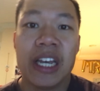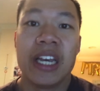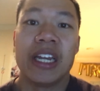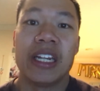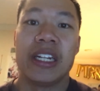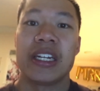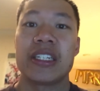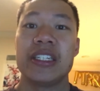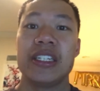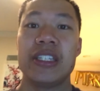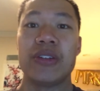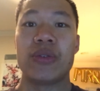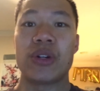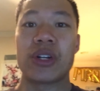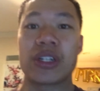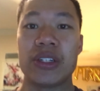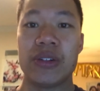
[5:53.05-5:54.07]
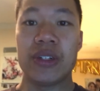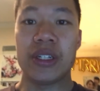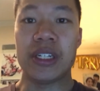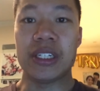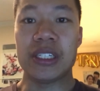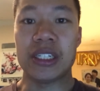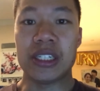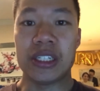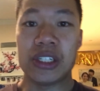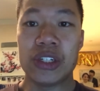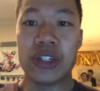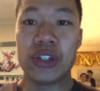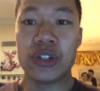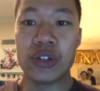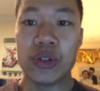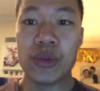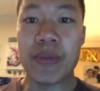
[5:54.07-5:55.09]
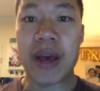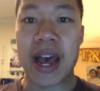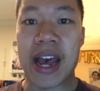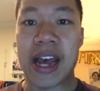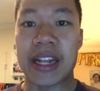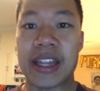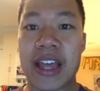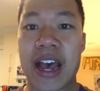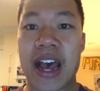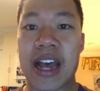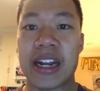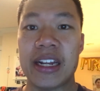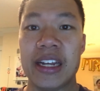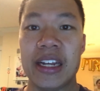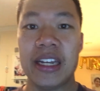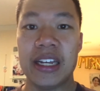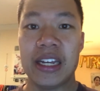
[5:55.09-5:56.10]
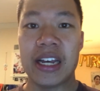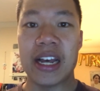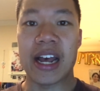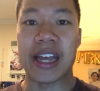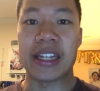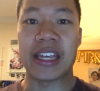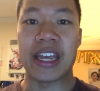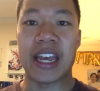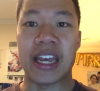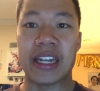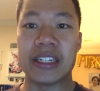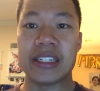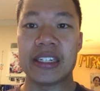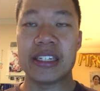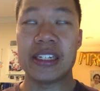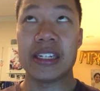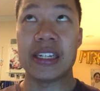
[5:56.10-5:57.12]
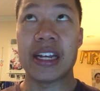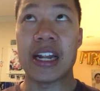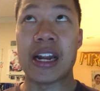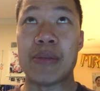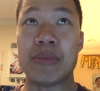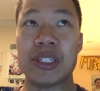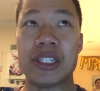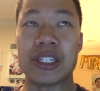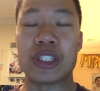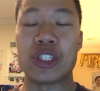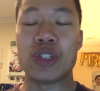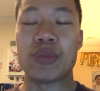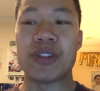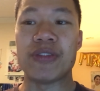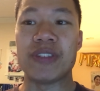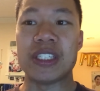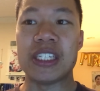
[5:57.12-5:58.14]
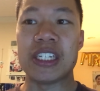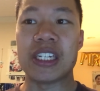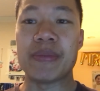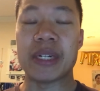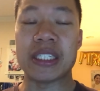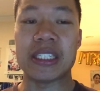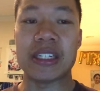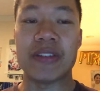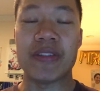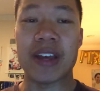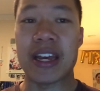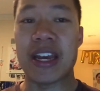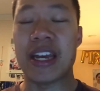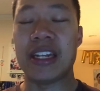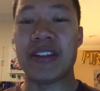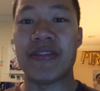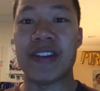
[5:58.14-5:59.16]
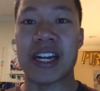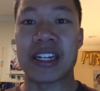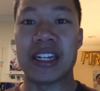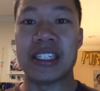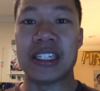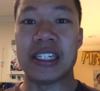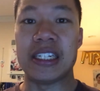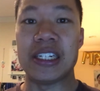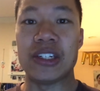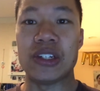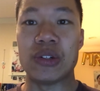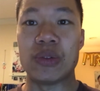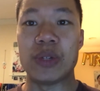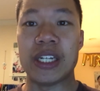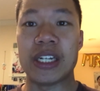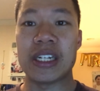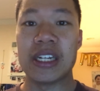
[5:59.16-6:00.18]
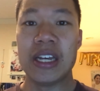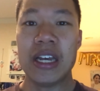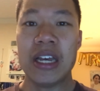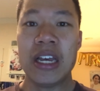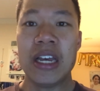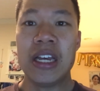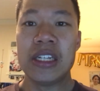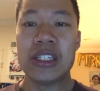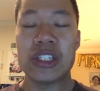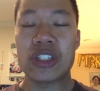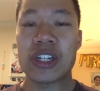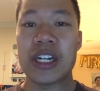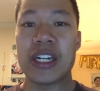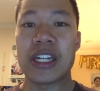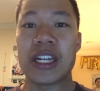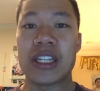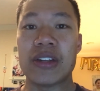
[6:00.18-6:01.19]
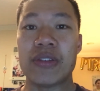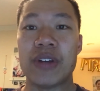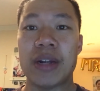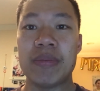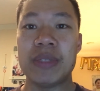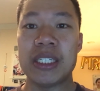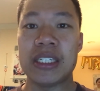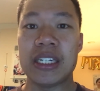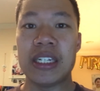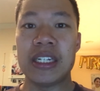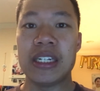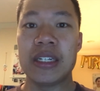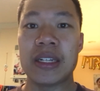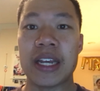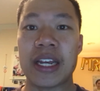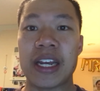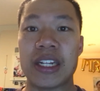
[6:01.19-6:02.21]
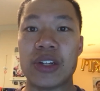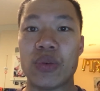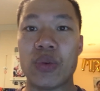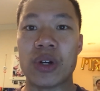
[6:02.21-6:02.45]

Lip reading: And luckily the workload isn't too bad that I'm just like super fatiguing myself, and the fact that it's a deload week, just trying to get the reps in and get the